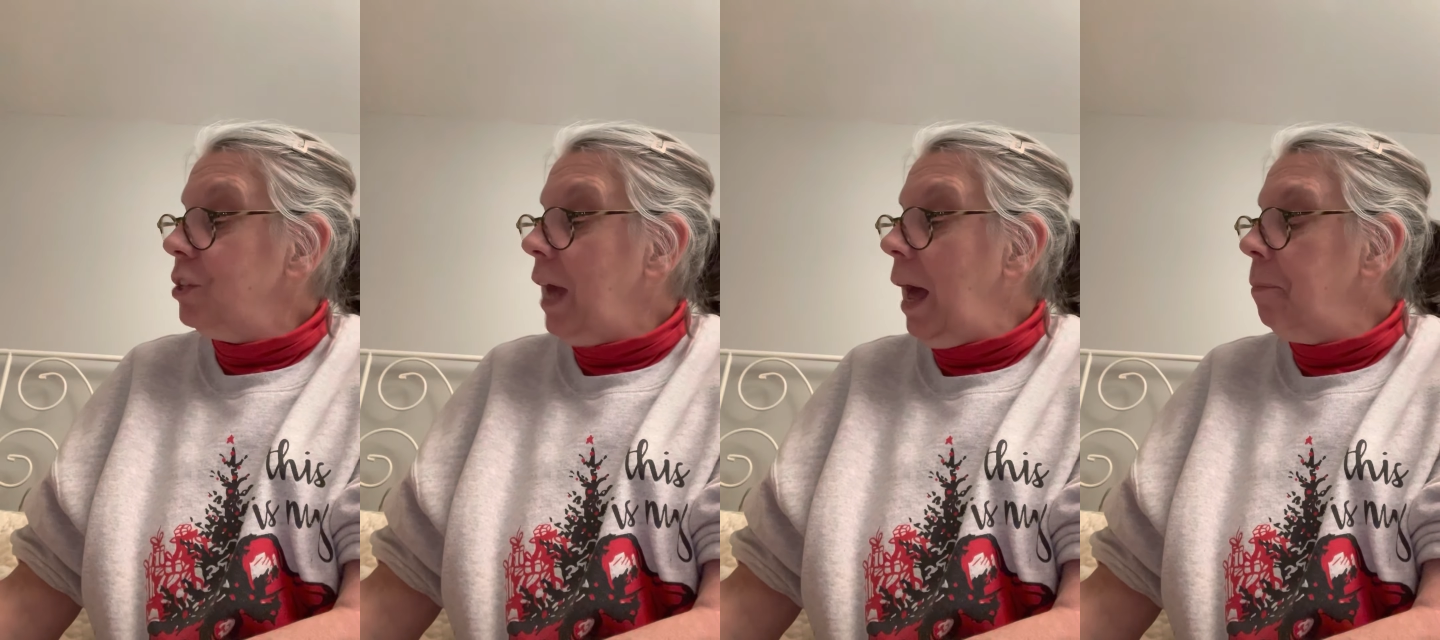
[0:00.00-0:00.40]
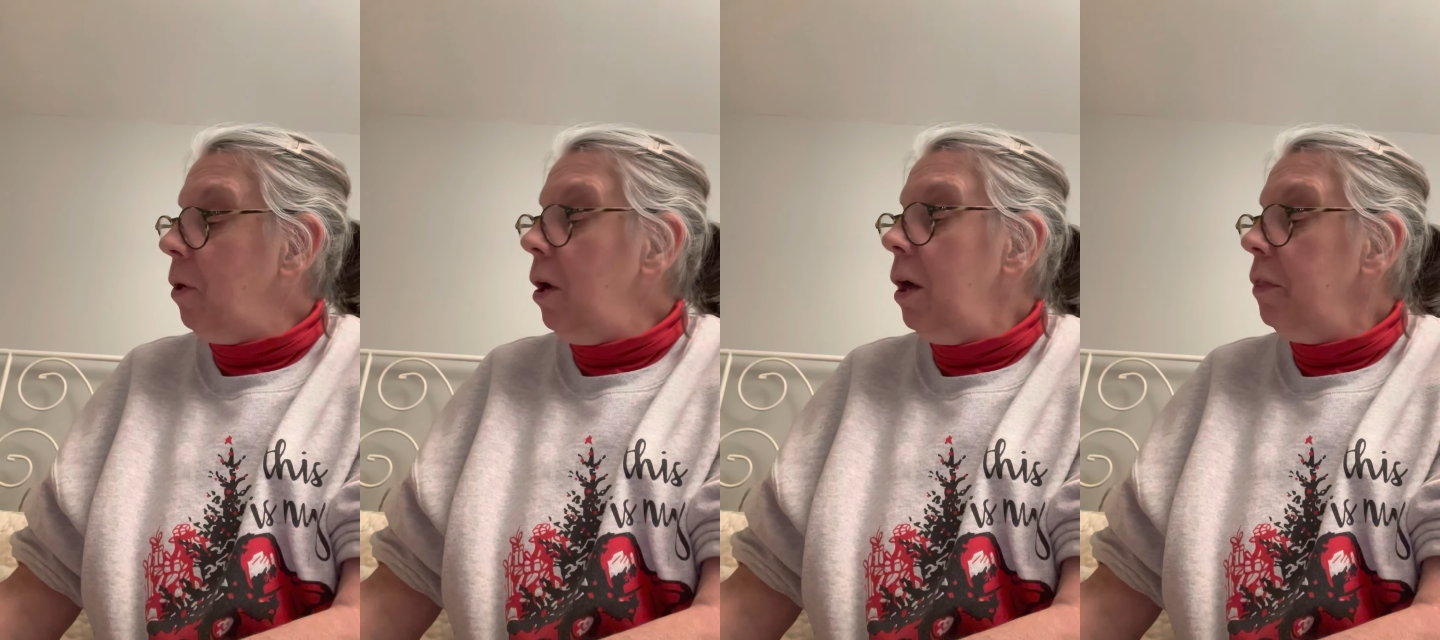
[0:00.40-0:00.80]
top
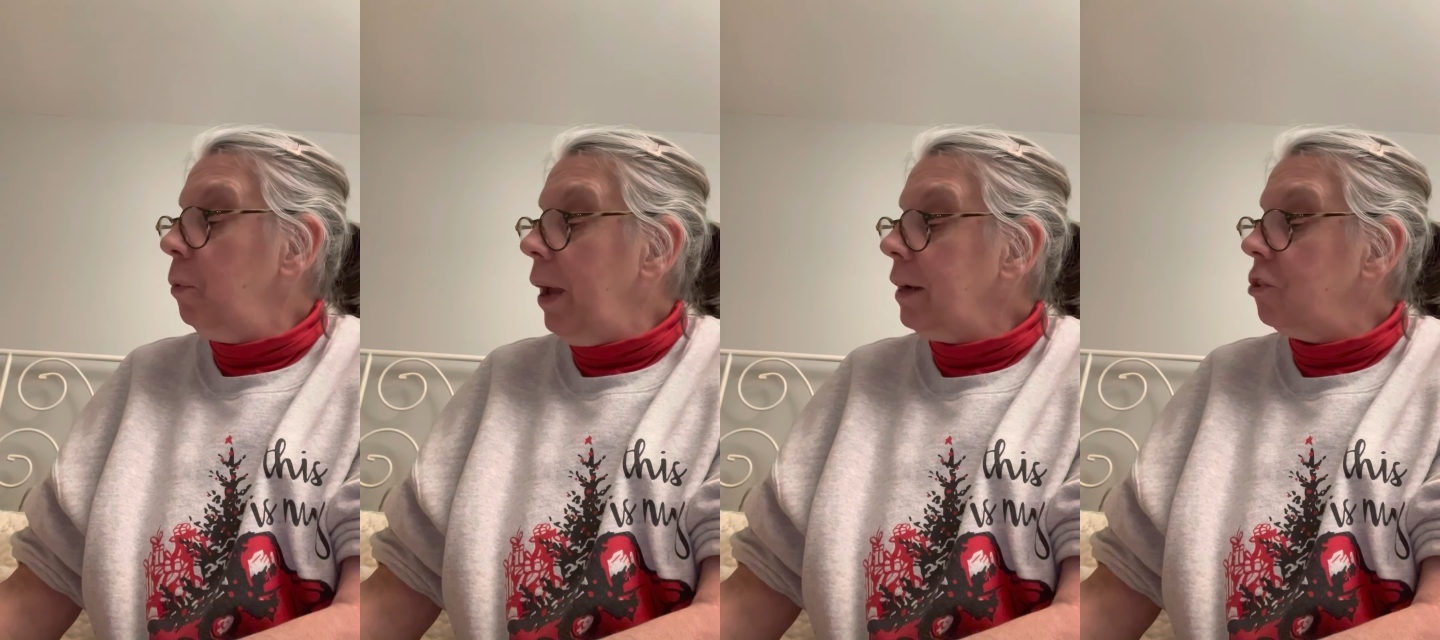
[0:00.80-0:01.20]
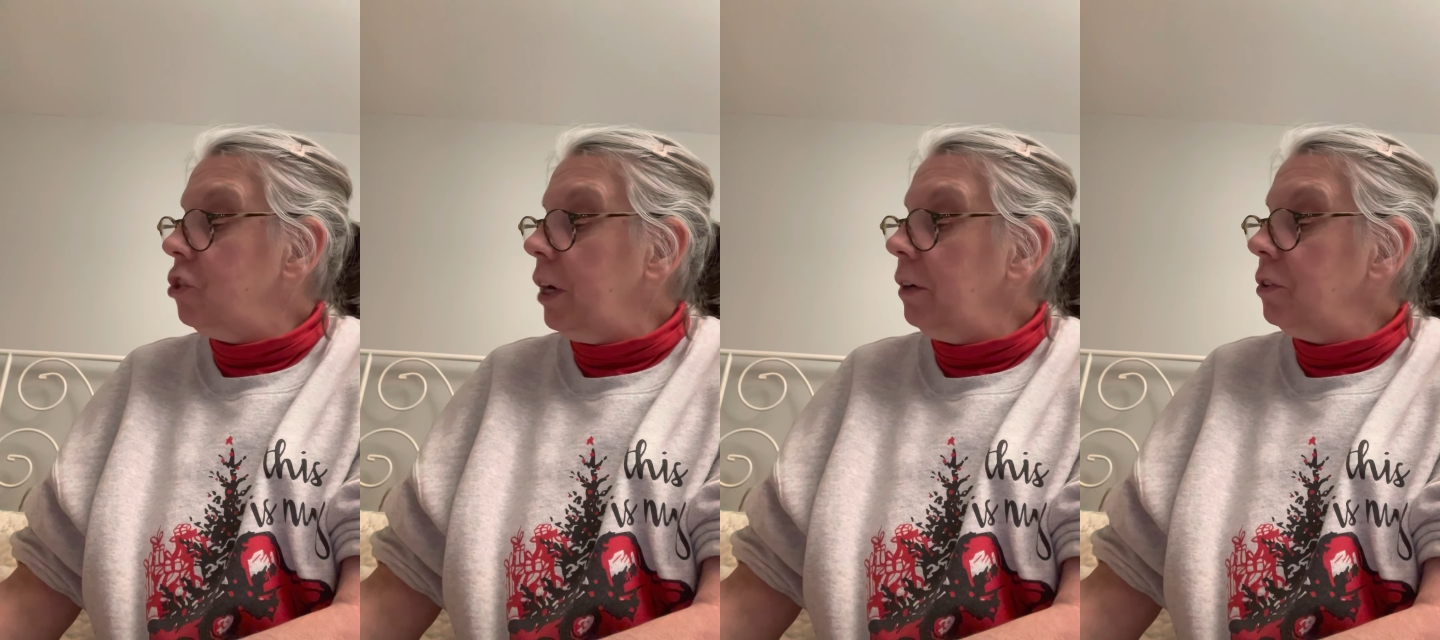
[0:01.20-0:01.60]
all the rock
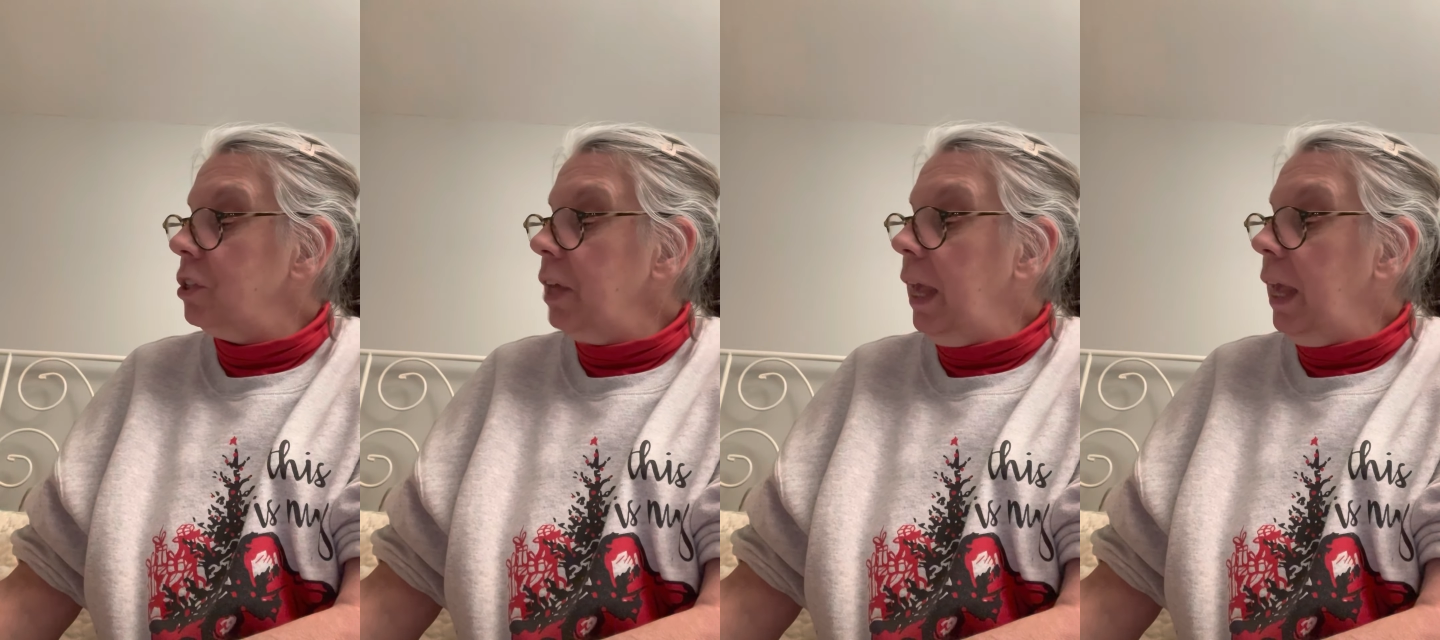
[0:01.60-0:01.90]
charts.